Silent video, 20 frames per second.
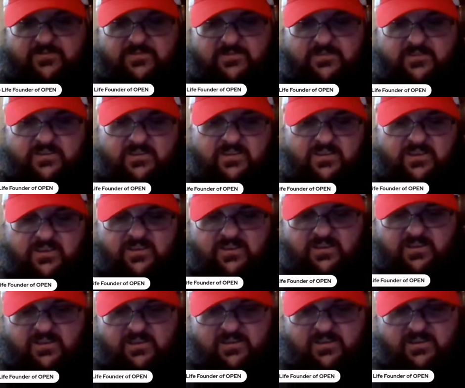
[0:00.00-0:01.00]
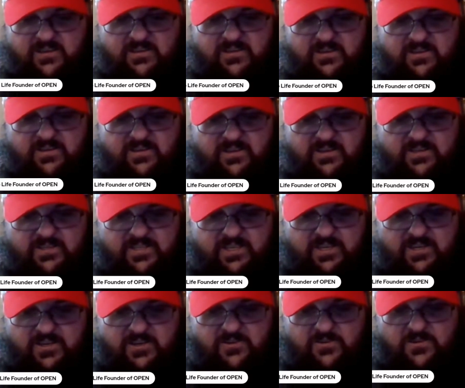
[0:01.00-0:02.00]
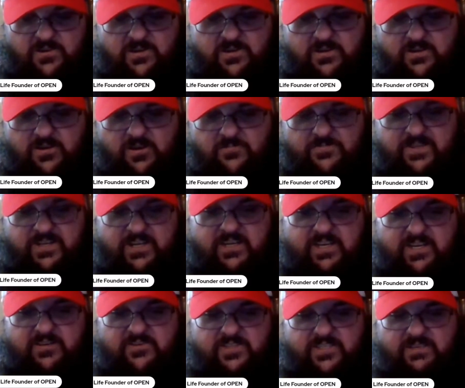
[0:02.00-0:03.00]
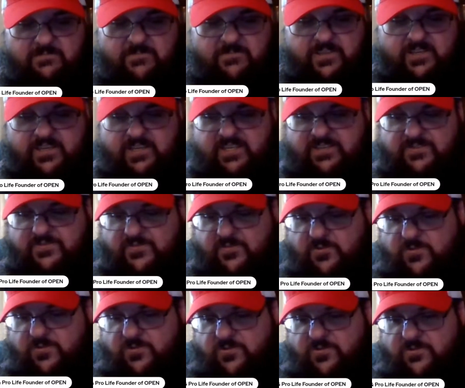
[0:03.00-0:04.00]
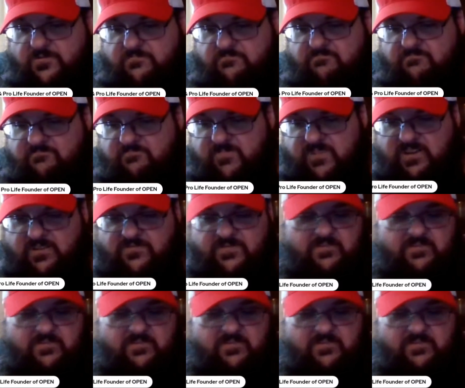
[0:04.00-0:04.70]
So hopefully going to use some of these for various things this year and